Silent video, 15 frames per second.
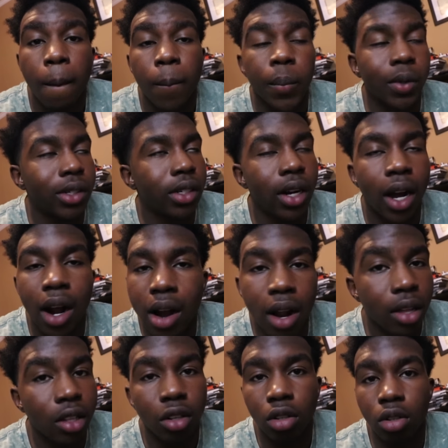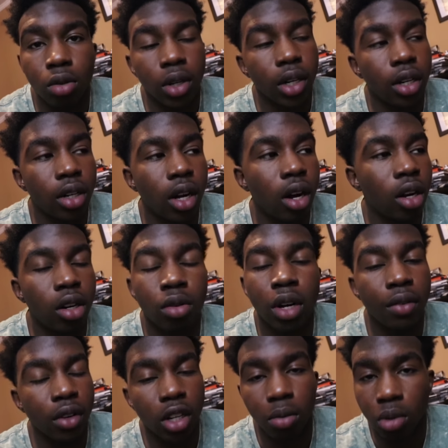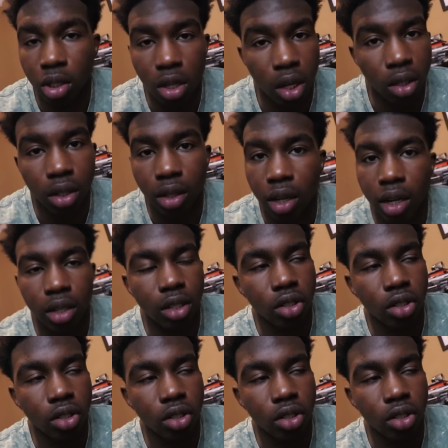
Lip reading: There's not nothing to do here, dog. Don't ever come to South Carolina.